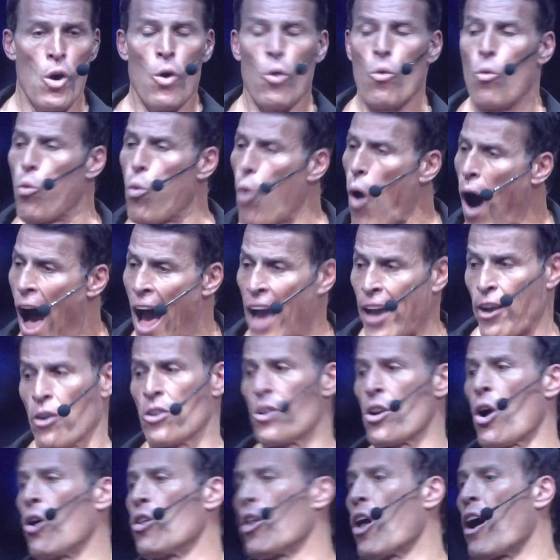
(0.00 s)
why you're
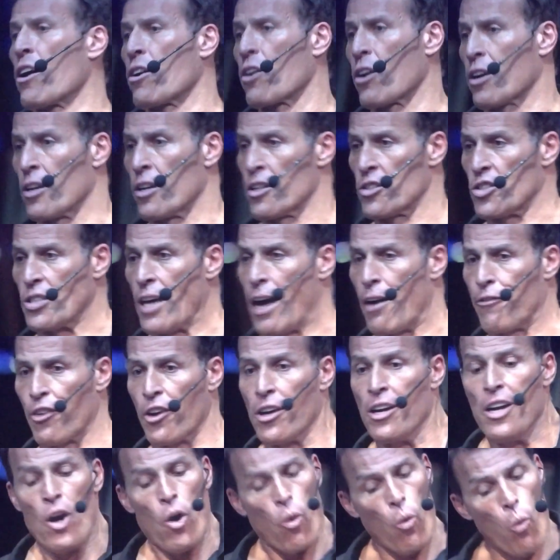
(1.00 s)
no longer gonna suffer,
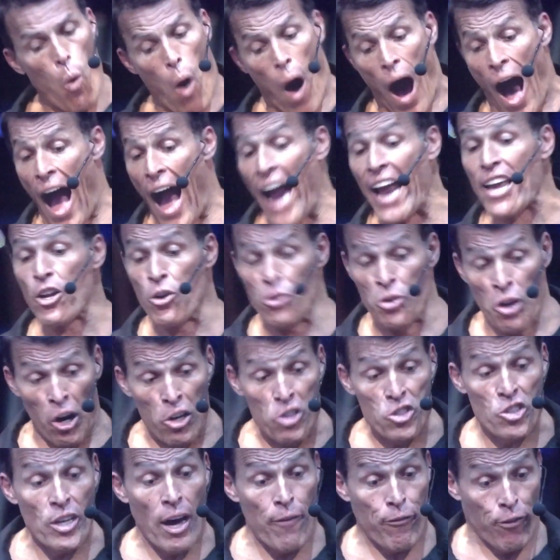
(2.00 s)
why you know
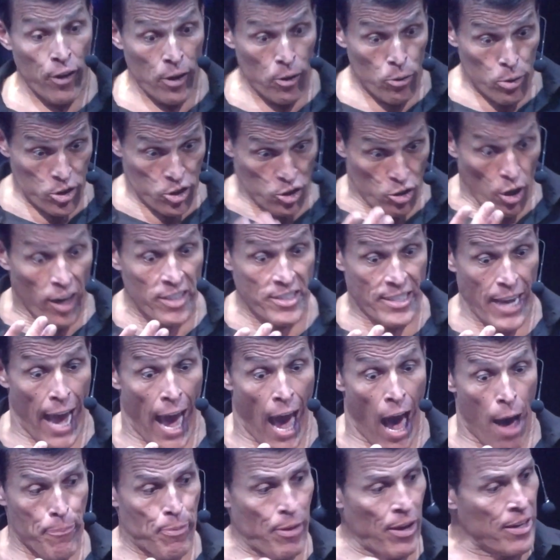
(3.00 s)
suffering will start to
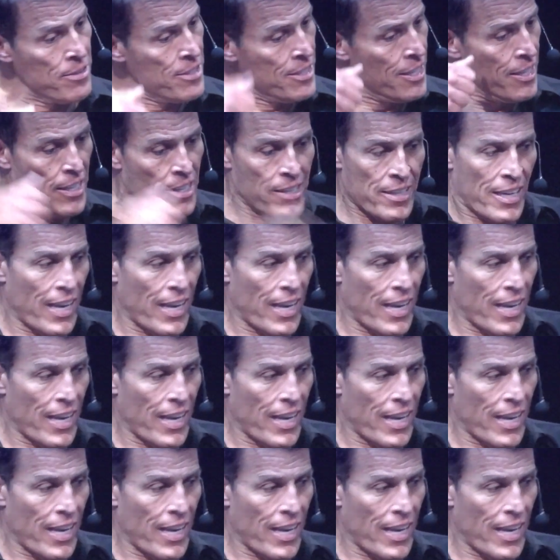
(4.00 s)
happen,